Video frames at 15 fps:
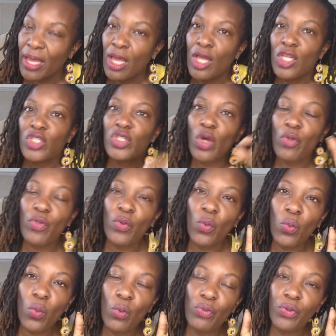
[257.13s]

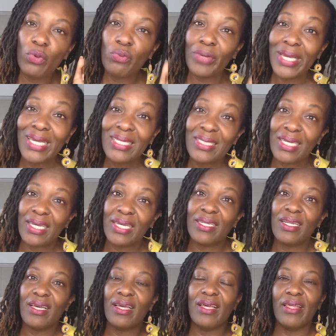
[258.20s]
So the reason
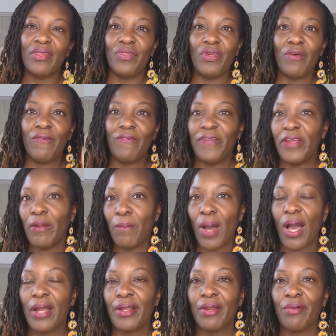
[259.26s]
the fear
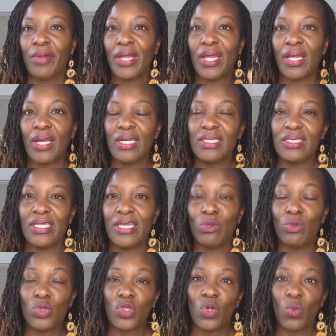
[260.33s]
mongering
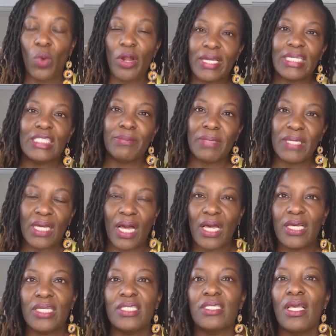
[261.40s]
continues to work is
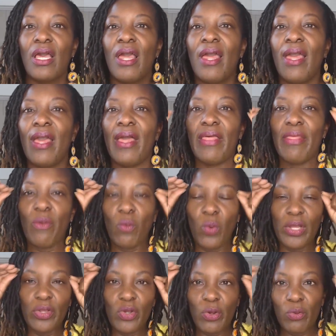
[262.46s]
because when
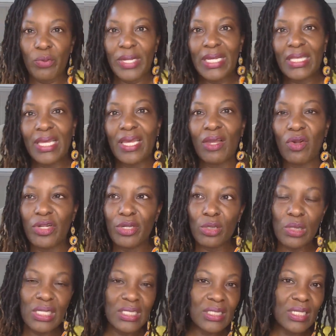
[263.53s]
you're reading or you're
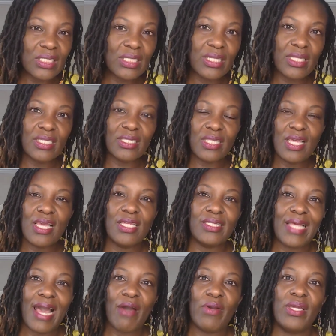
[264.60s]
listening to these things
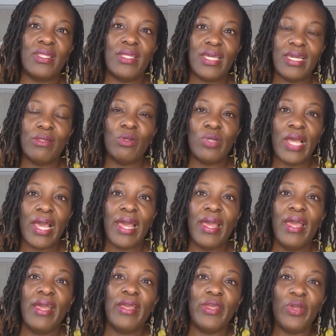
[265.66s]
out in the internet,
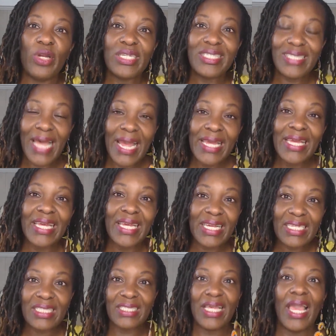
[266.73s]
your psyche is
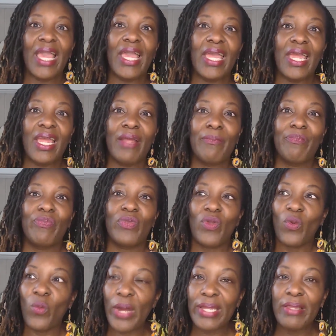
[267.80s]
saying,
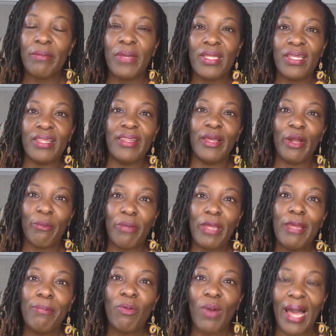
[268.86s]
wait a minute, there are
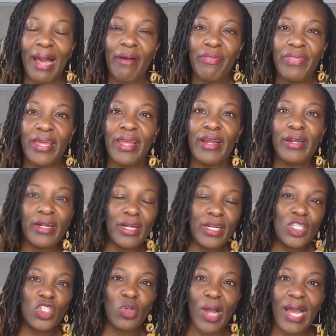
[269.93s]
people out there
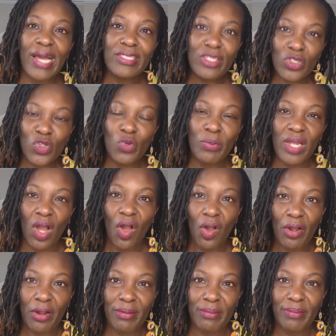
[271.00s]
trying to do me
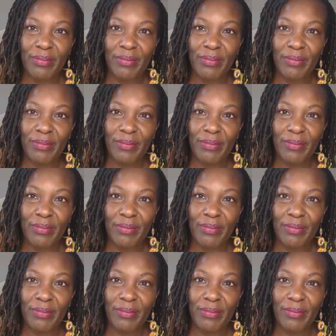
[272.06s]
harm.